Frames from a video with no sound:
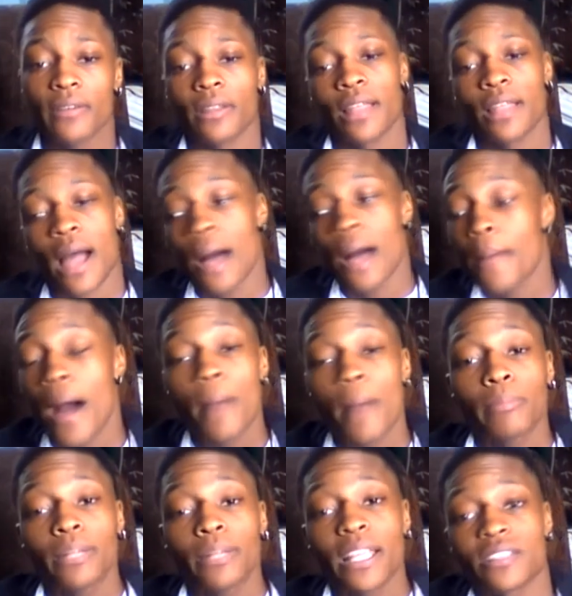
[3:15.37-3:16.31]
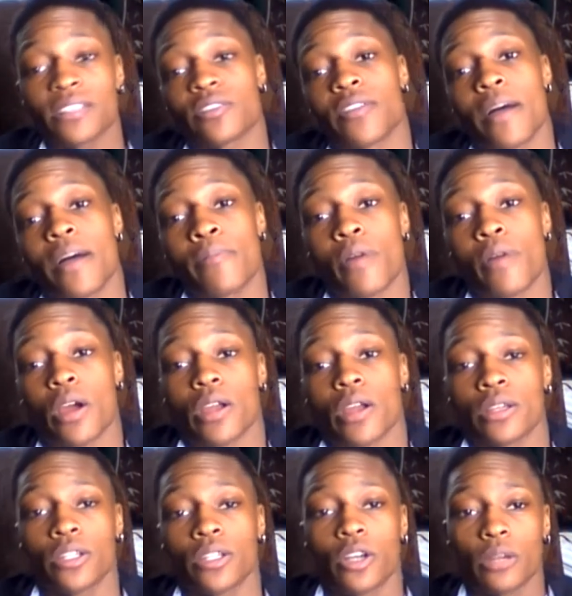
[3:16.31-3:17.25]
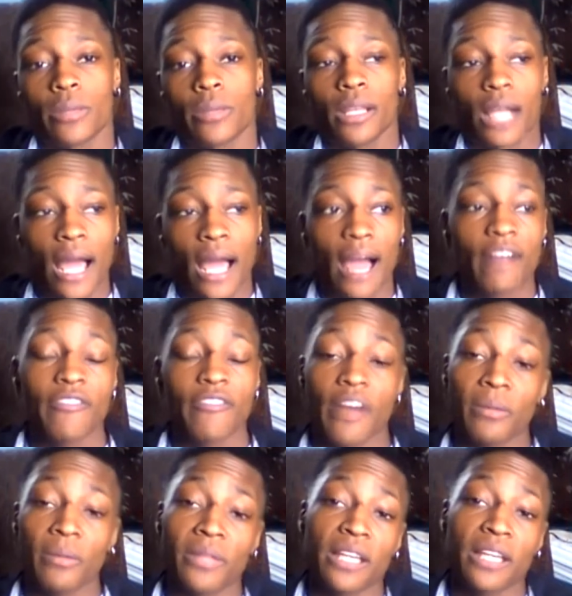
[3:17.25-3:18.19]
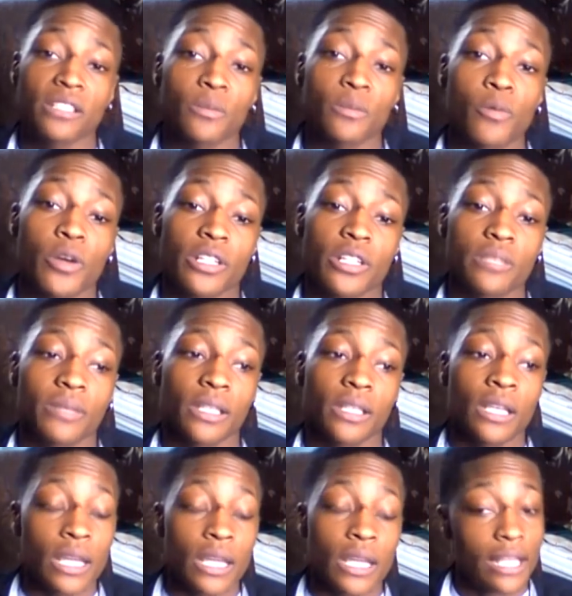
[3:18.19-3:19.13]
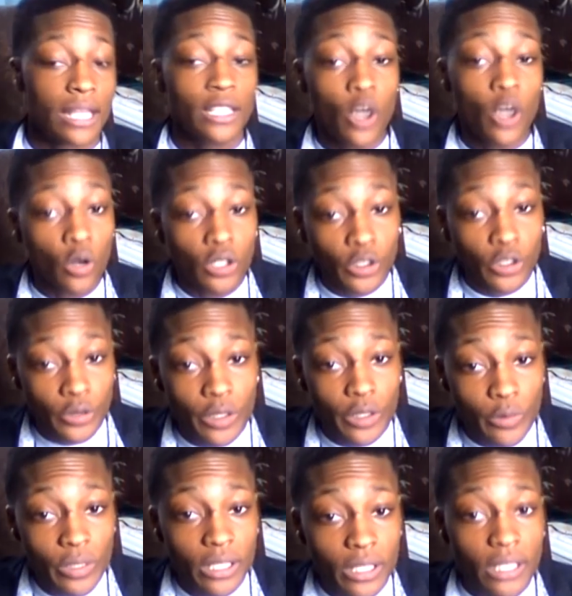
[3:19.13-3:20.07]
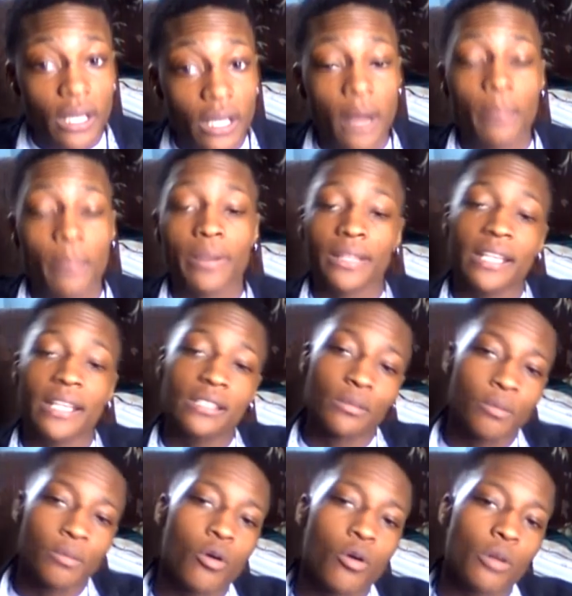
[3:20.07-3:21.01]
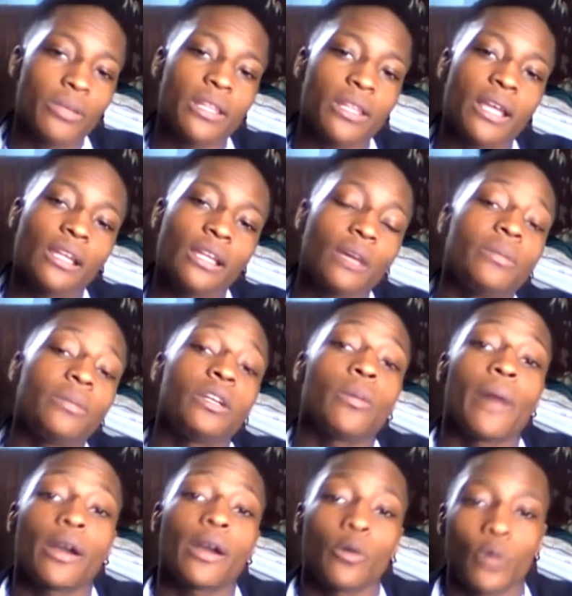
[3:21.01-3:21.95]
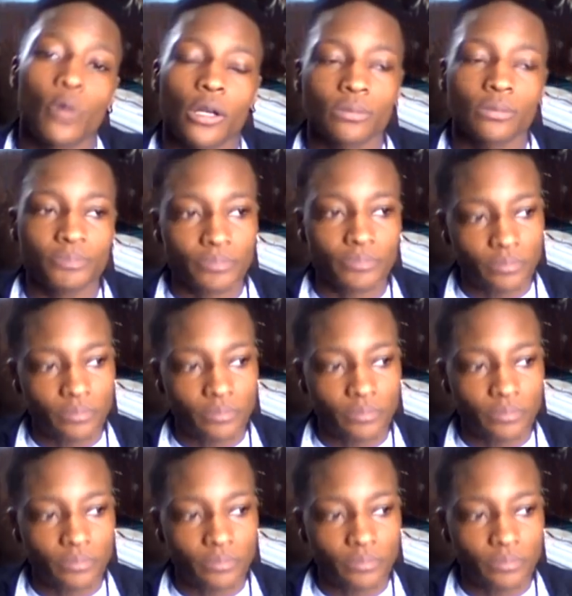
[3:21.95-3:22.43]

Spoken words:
I'm blessed on that part. You know what I mean? I have family that supports me. They don't agree with it, but they support me. They love me no matter what.